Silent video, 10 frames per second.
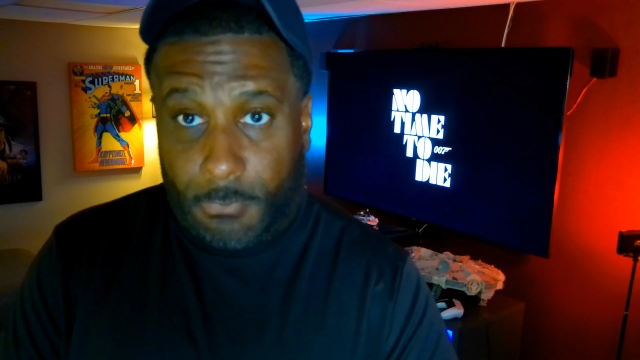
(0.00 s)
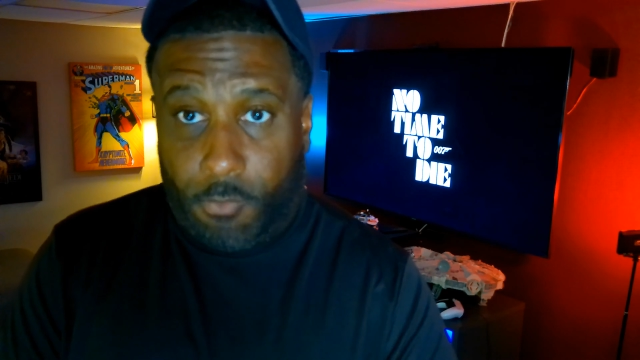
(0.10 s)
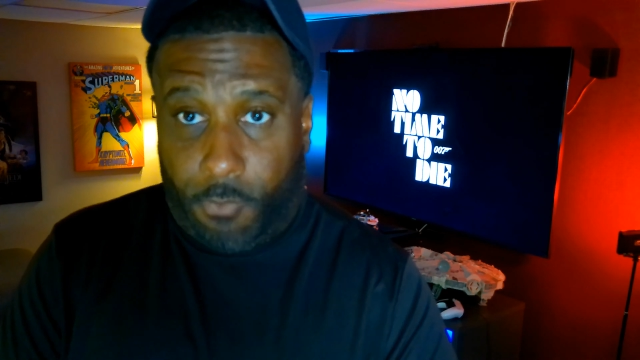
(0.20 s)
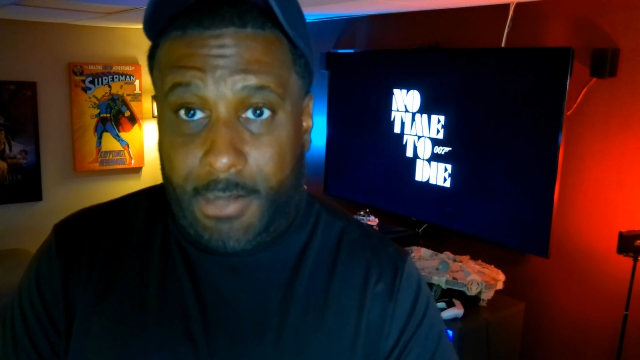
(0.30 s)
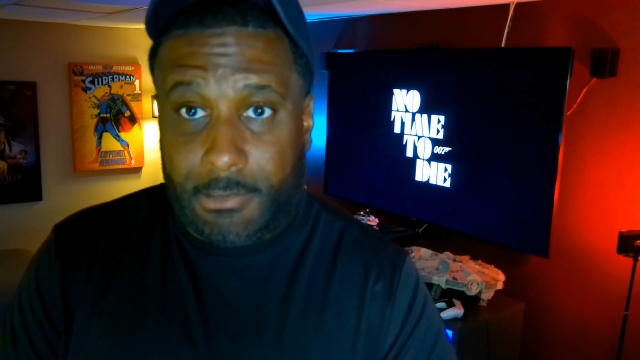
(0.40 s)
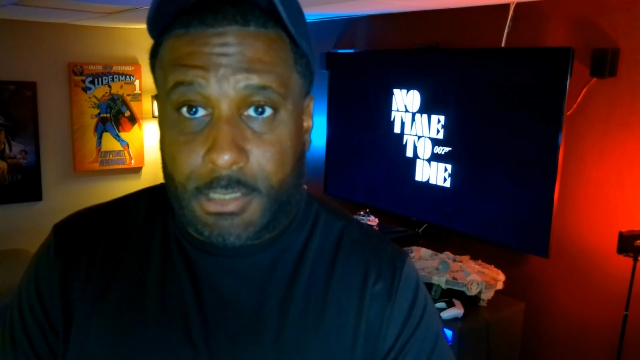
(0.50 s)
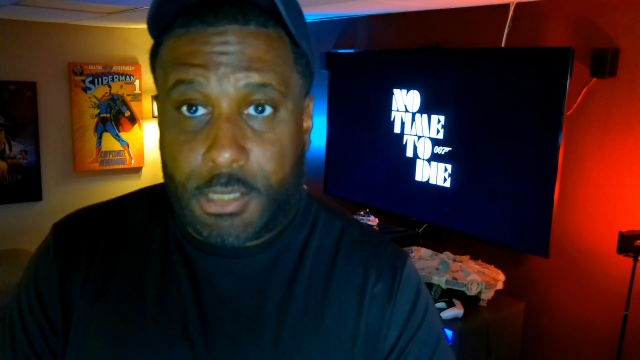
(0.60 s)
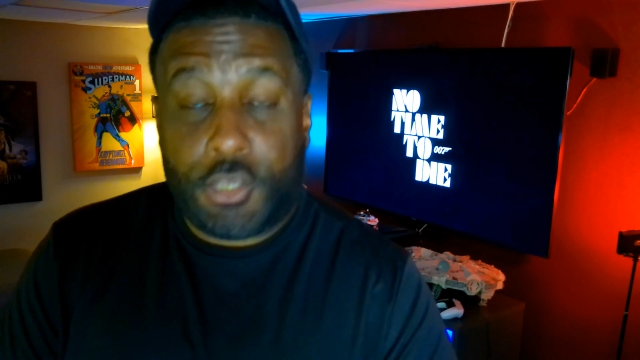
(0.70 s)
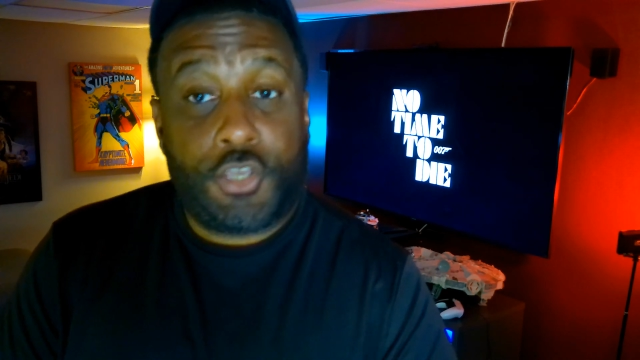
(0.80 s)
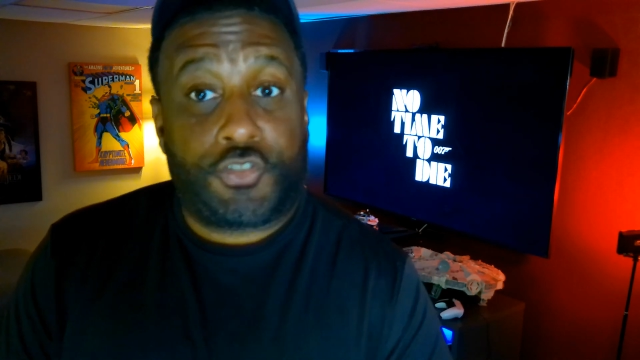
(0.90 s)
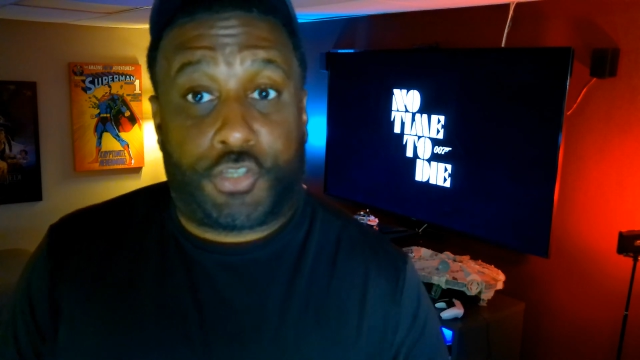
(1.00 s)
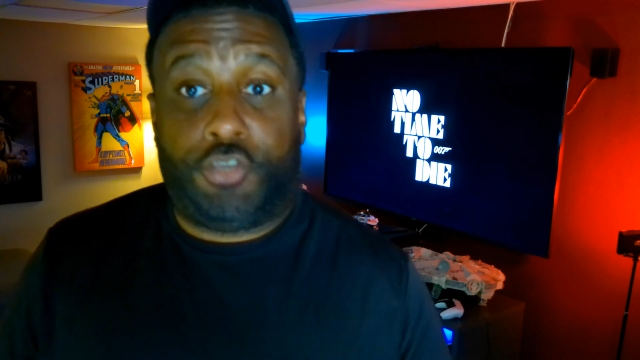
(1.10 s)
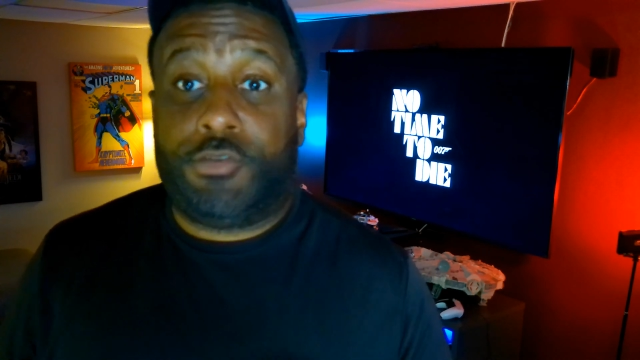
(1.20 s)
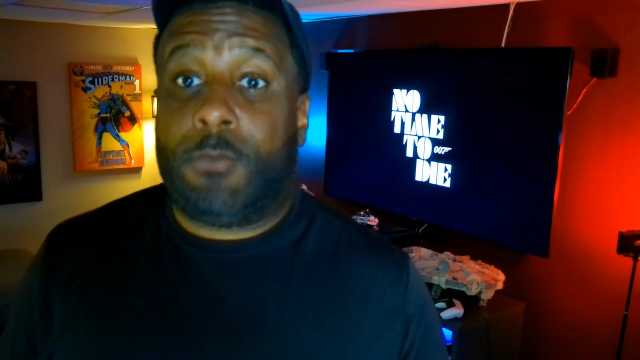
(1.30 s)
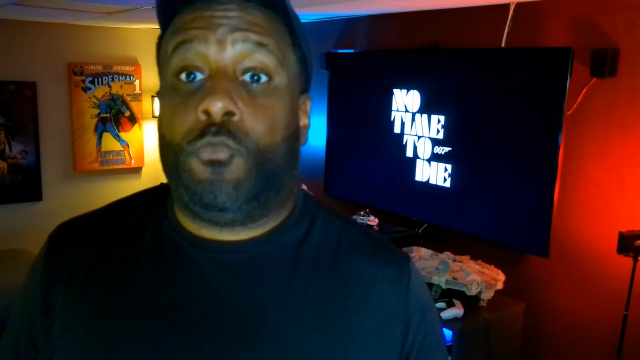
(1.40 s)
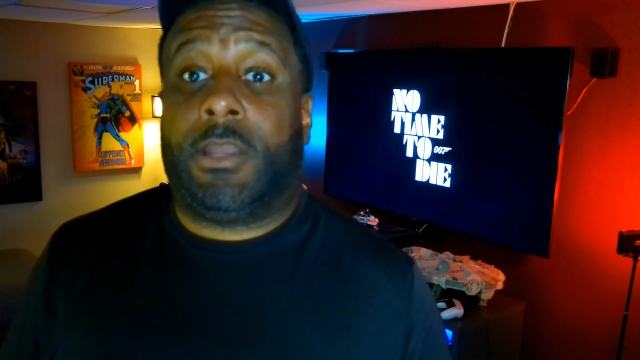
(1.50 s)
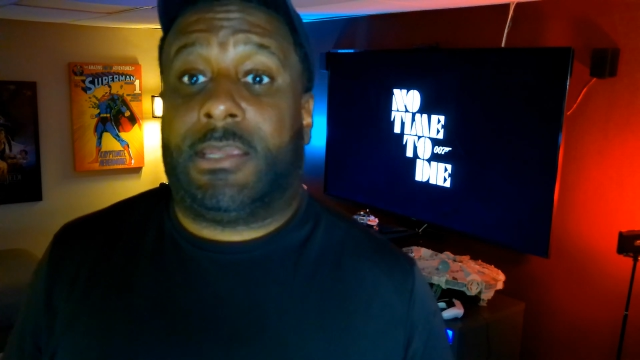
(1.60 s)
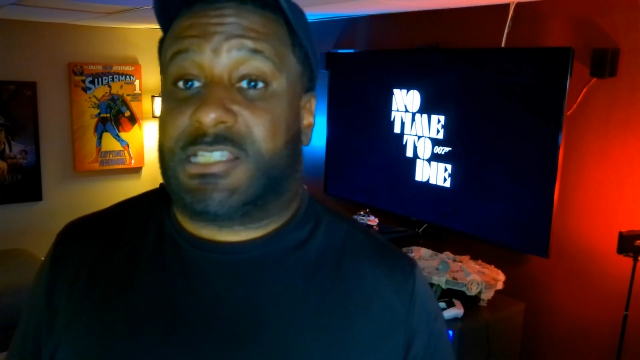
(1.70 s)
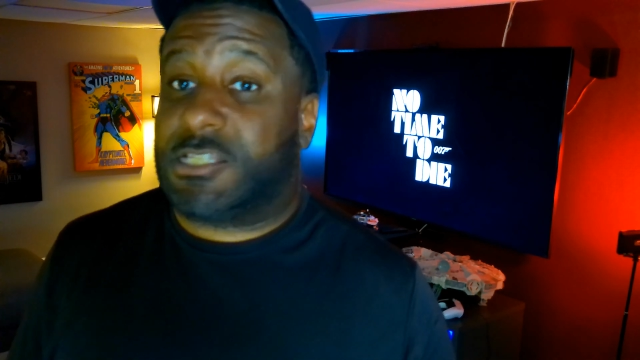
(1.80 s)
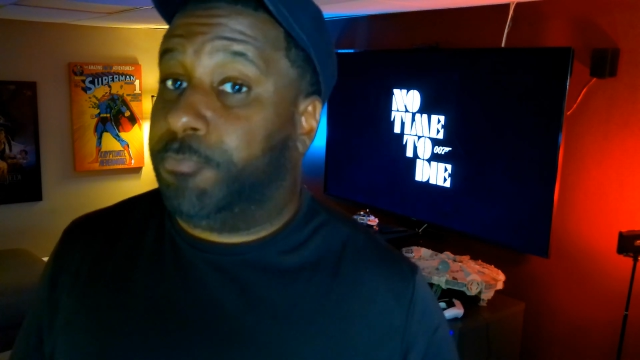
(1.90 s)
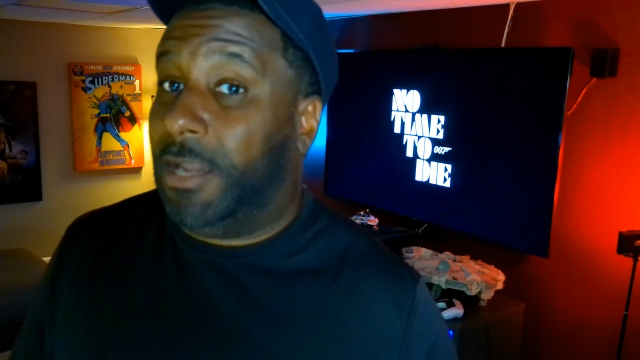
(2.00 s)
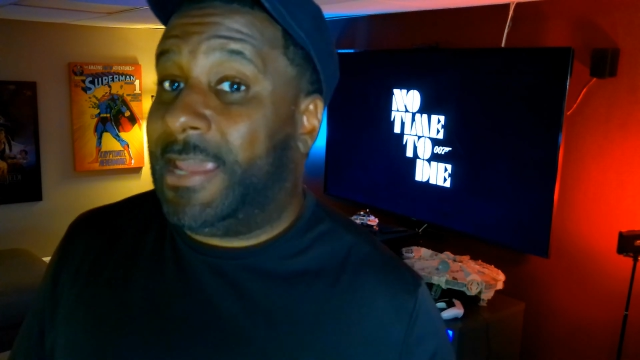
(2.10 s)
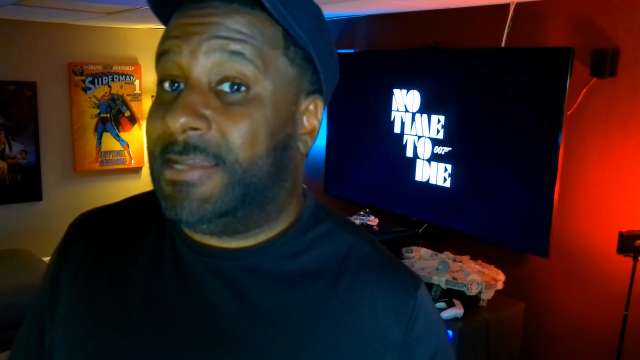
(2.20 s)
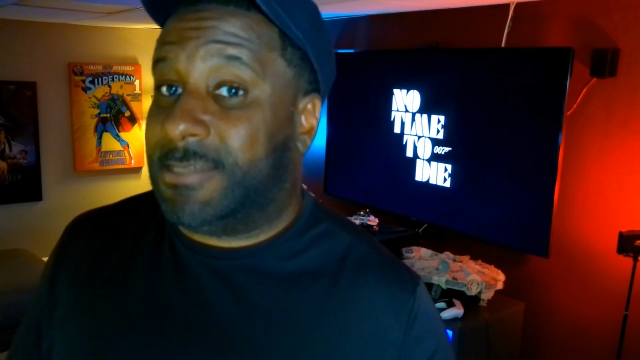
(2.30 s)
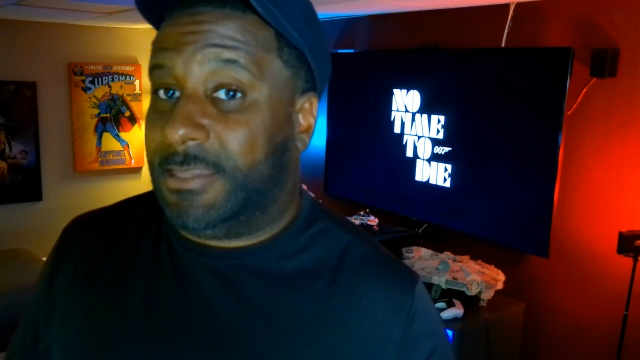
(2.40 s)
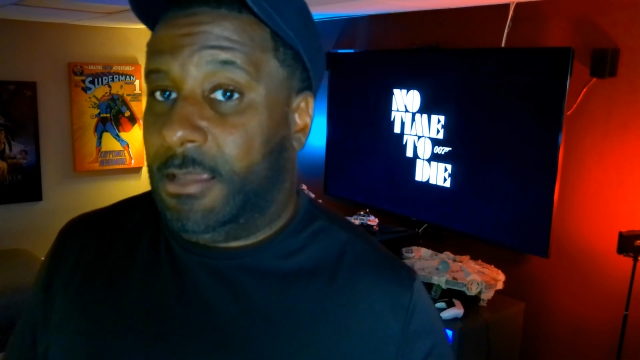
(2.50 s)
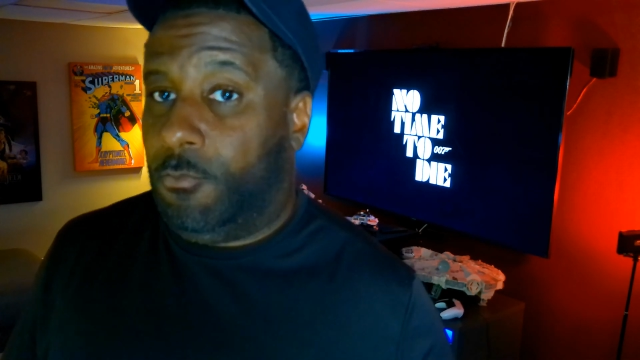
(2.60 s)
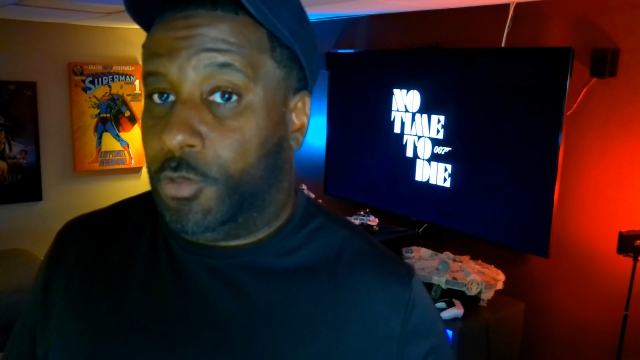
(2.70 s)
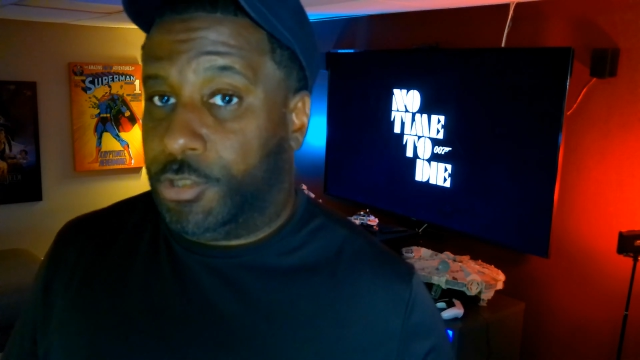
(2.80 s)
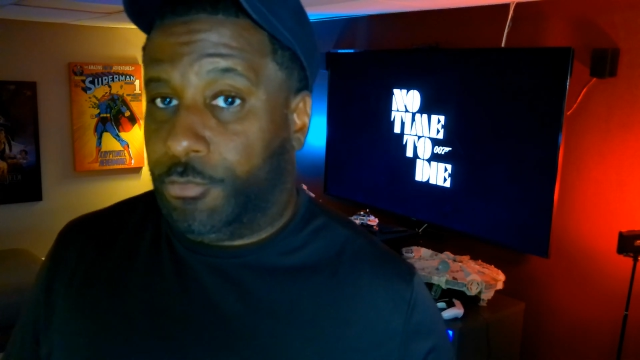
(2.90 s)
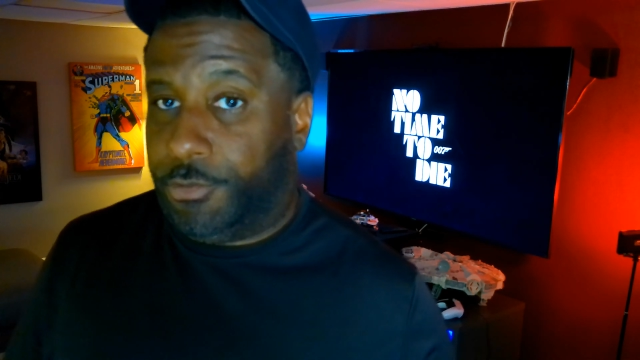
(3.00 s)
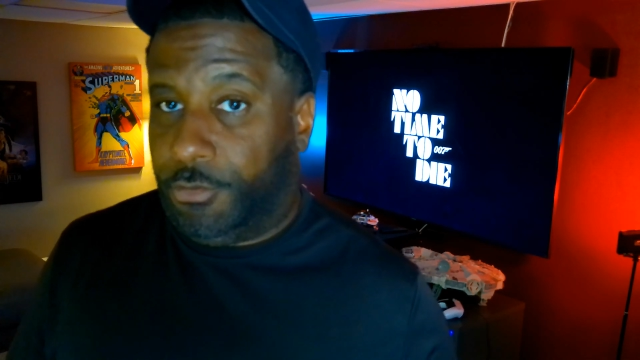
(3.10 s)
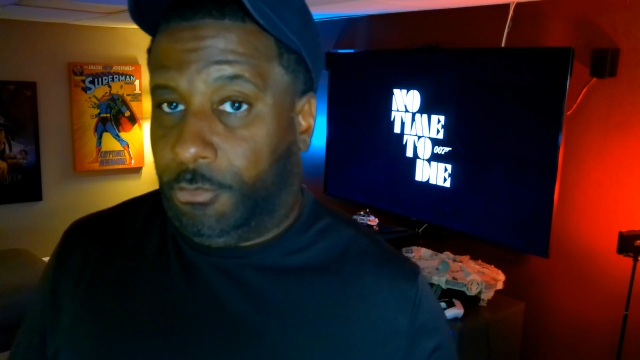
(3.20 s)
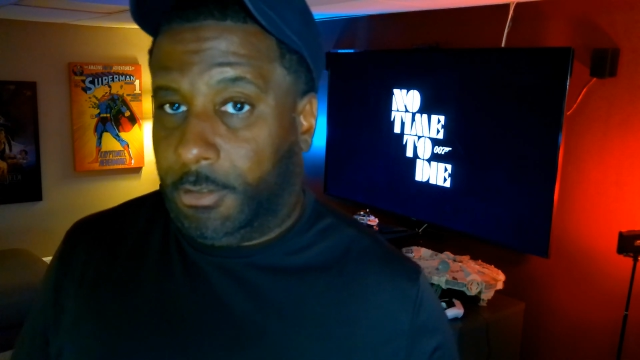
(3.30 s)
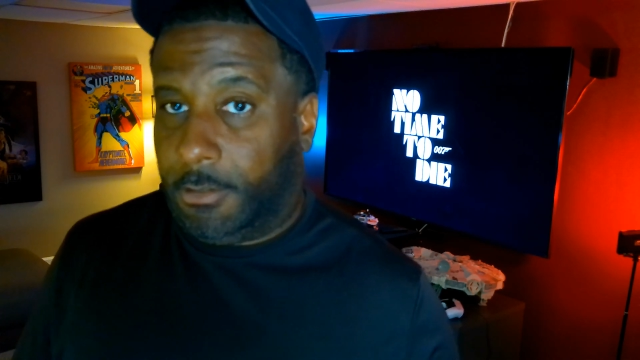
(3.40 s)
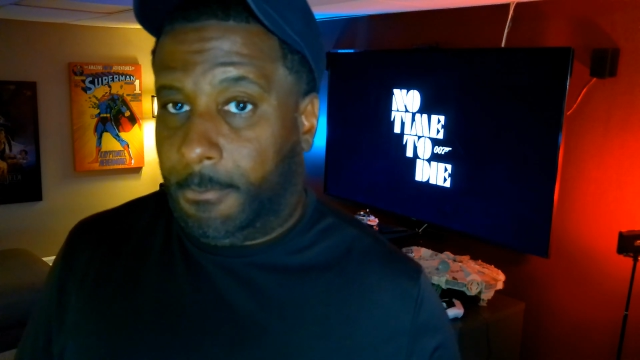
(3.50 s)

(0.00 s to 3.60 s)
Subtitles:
right? So you didn't want to explain to them what you were doing.